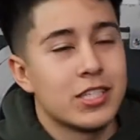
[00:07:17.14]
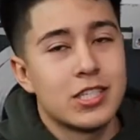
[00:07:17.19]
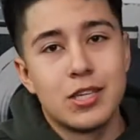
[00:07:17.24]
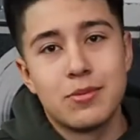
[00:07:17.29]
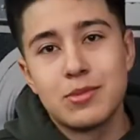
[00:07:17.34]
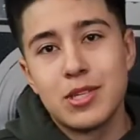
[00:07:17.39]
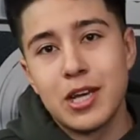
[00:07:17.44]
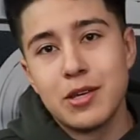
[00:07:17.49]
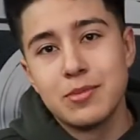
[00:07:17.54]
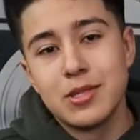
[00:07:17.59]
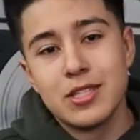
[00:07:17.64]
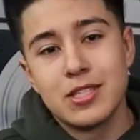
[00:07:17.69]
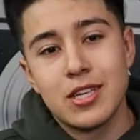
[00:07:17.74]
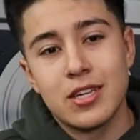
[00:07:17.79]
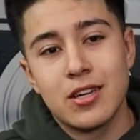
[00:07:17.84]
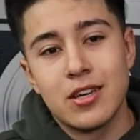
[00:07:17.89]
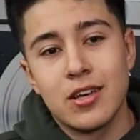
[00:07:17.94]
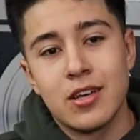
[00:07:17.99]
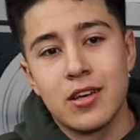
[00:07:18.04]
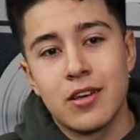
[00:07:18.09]
Sometimes it's
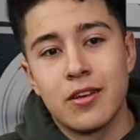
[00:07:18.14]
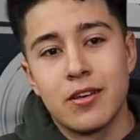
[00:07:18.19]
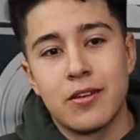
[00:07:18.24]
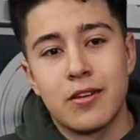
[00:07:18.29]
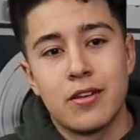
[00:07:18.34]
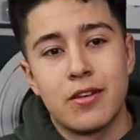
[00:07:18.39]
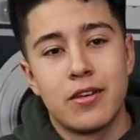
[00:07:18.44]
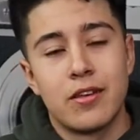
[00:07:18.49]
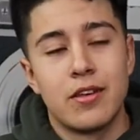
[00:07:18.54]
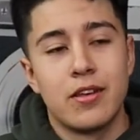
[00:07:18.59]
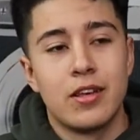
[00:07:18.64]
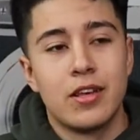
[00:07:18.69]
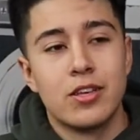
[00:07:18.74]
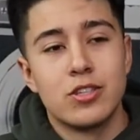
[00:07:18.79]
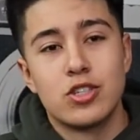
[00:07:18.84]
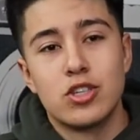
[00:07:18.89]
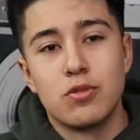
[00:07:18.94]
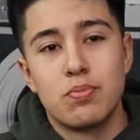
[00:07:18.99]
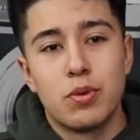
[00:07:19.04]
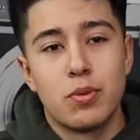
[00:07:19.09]
like a
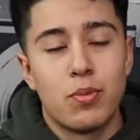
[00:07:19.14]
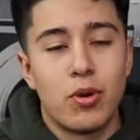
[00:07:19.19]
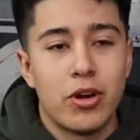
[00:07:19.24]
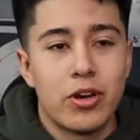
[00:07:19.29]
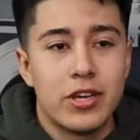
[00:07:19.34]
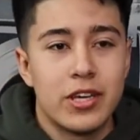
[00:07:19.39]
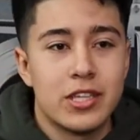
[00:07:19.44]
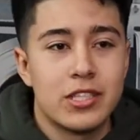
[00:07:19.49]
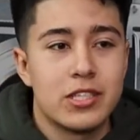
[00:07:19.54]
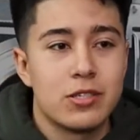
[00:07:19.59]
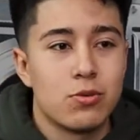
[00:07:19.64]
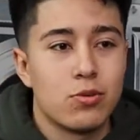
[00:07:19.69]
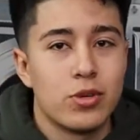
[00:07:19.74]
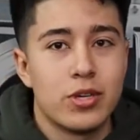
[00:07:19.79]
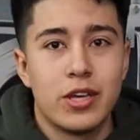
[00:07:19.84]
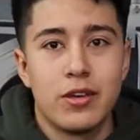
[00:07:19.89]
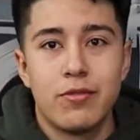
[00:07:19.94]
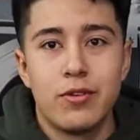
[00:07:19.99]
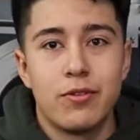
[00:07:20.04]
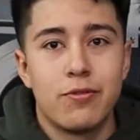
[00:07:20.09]
supermarkets will
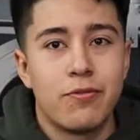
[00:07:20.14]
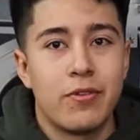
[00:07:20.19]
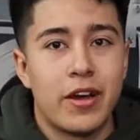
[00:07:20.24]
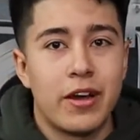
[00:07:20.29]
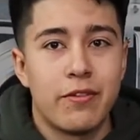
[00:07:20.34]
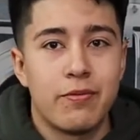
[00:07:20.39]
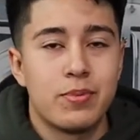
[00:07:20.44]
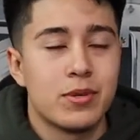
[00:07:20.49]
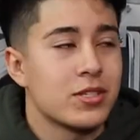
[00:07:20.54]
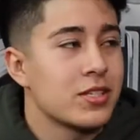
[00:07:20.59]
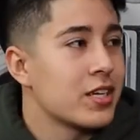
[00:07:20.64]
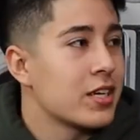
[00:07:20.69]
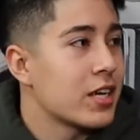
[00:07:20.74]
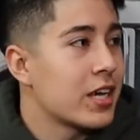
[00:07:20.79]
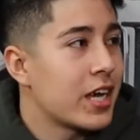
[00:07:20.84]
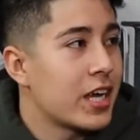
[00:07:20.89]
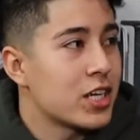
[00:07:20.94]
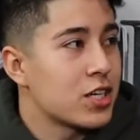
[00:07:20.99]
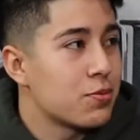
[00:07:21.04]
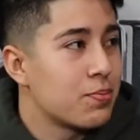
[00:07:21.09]
give you 5%
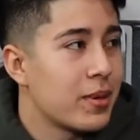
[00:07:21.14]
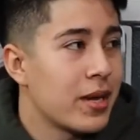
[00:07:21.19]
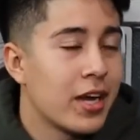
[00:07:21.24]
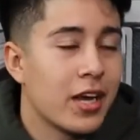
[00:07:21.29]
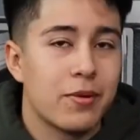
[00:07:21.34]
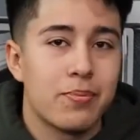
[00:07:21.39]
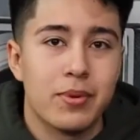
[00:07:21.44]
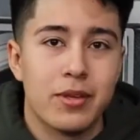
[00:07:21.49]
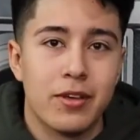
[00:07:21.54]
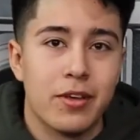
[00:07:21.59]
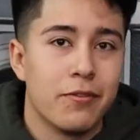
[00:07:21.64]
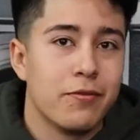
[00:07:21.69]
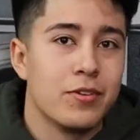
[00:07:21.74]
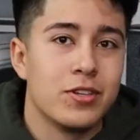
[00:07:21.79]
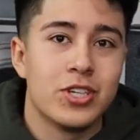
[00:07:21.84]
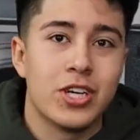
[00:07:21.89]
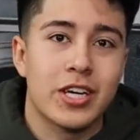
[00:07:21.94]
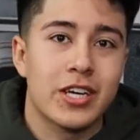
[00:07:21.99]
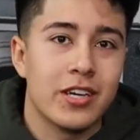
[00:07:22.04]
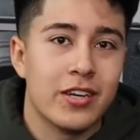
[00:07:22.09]
cash back, but if you
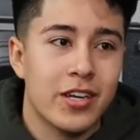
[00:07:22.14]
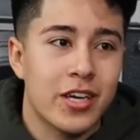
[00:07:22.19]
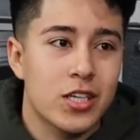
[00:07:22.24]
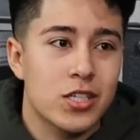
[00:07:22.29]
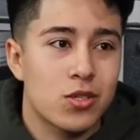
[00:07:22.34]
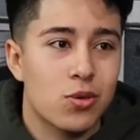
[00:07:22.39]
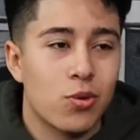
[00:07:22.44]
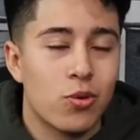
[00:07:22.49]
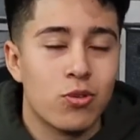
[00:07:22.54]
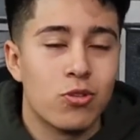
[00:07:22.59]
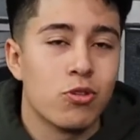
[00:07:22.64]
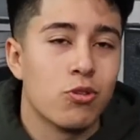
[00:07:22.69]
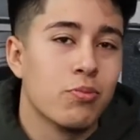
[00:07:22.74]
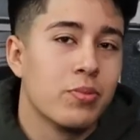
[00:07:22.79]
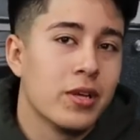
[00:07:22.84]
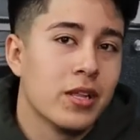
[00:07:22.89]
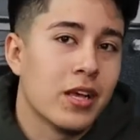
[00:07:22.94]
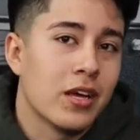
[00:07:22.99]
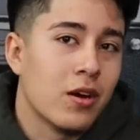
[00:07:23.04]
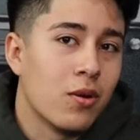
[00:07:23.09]
check in next quarter, it will
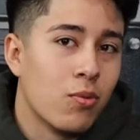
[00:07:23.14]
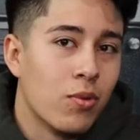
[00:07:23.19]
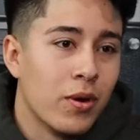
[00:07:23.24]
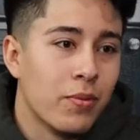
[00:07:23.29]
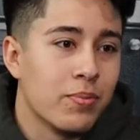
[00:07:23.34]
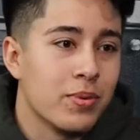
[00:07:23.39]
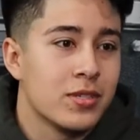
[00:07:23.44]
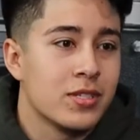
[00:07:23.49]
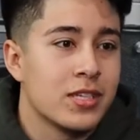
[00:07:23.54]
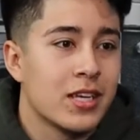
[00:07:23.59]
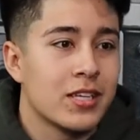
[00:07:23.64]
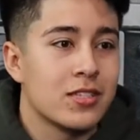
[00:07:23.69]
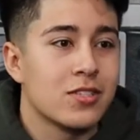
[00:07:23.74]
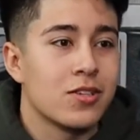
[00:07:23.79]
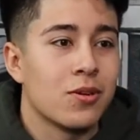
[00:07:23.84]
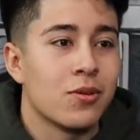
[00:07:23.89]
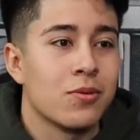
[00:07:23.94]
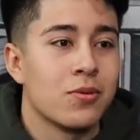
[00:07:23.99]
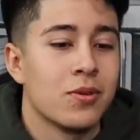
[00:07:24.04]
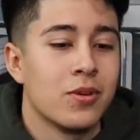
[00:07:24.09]
be like a 1%.
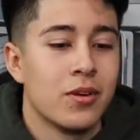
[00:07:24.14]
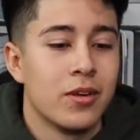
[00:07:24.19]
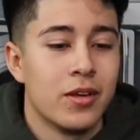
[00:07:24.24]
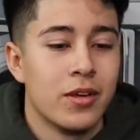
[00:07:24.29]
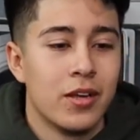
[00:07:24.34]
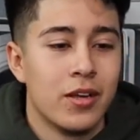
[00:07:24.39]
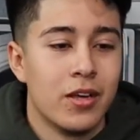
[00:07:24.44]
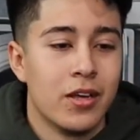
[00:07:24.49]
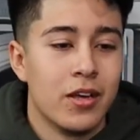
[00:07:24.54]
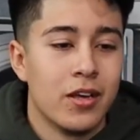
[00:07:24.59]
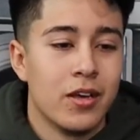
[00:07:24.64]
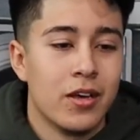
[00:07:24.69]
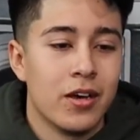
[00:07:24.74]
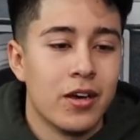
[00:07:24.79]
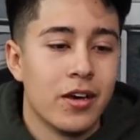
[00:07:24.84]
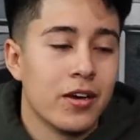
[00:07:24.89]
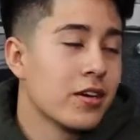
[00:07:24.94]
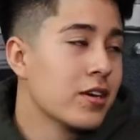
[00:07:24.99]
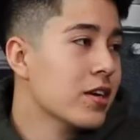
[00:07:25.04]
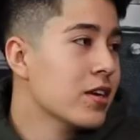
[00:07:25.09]
So
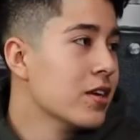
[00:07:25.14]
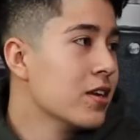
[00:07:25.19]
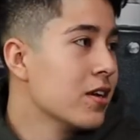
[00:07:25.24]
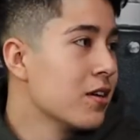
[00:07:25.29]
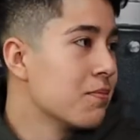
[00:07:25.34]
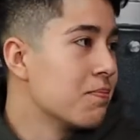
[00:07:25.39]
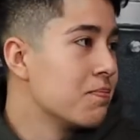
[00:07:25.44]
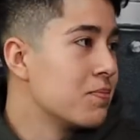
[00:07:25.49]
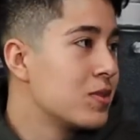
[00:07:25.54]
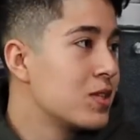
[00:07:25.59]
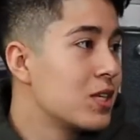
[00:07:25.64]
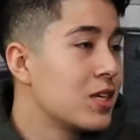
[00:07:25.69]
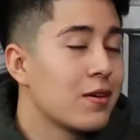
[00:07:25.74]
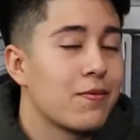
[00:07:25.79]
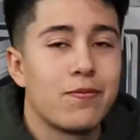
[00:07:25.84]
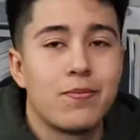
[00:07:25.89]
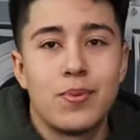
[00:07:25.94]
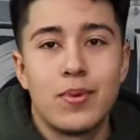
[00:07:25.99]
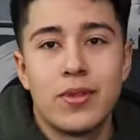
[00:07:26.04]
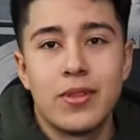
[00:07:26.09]
a good
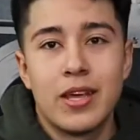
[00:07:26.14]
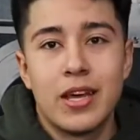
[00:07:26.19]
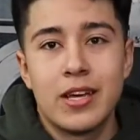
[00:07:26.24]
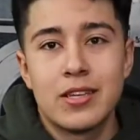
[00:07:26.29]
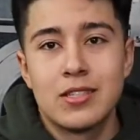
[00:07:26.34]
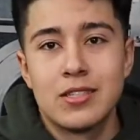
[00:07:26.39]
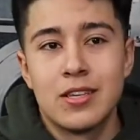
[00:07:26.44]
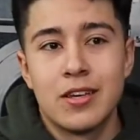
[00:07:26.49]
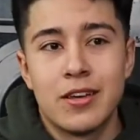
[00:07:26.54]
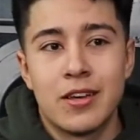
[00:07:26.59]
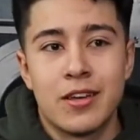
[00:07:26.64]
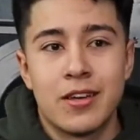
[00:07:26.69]
tip on that is